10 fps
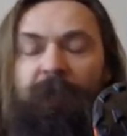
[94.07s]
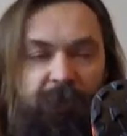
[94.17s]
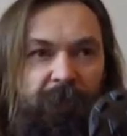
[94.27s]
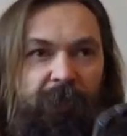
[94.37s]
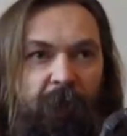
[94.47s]

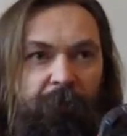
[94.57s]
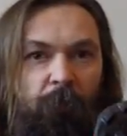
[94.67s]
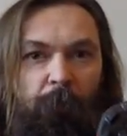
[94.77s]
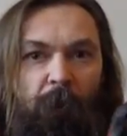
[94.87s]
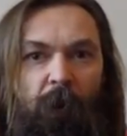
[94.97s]
things like
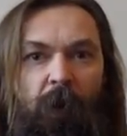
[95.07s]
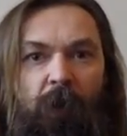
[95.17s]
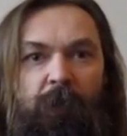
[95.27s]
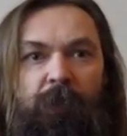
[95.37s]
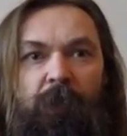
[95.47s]
scaffold
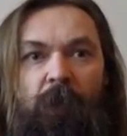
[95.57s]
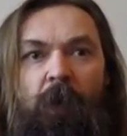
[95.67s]
bars,